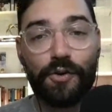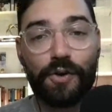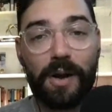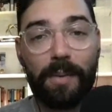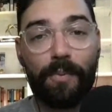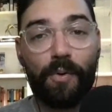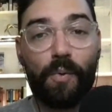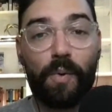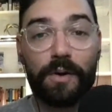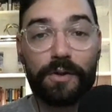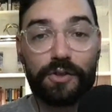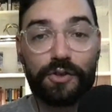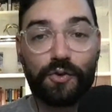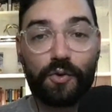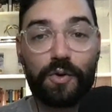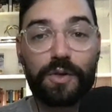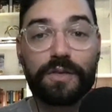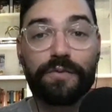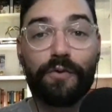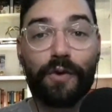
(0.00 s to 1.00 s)
number one
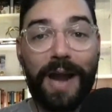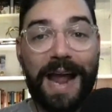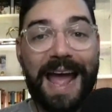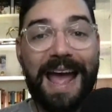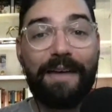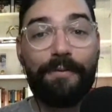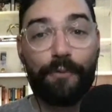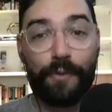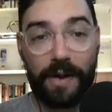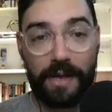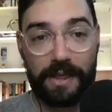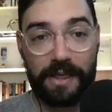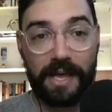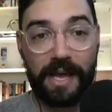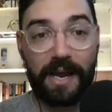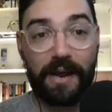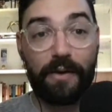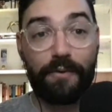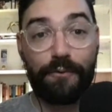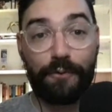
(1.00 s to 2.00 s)
source for
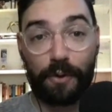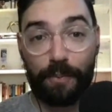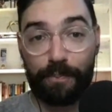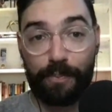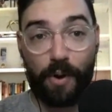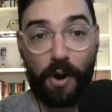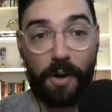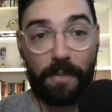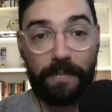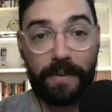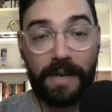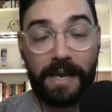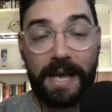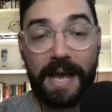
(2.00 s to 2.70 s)
everything football.